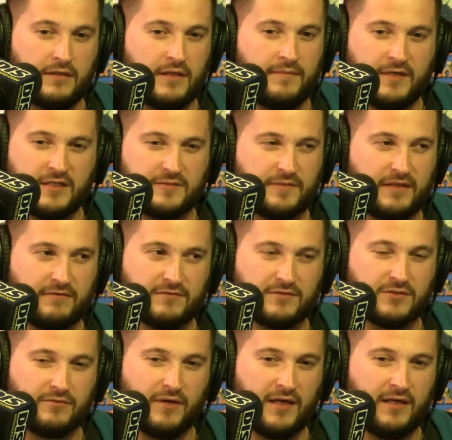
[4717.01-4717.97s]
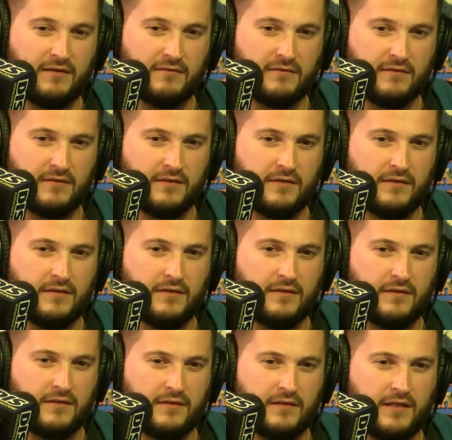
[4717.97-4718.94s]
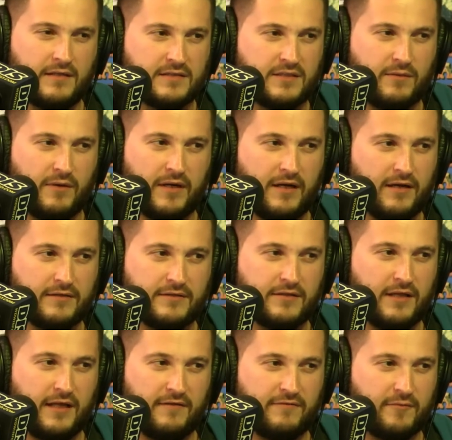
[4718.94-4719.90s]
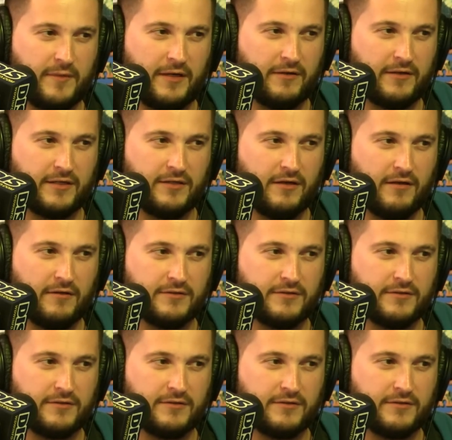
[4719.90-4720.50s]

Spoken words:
They must be able to, right? I don't see why not. Do they have American dollars?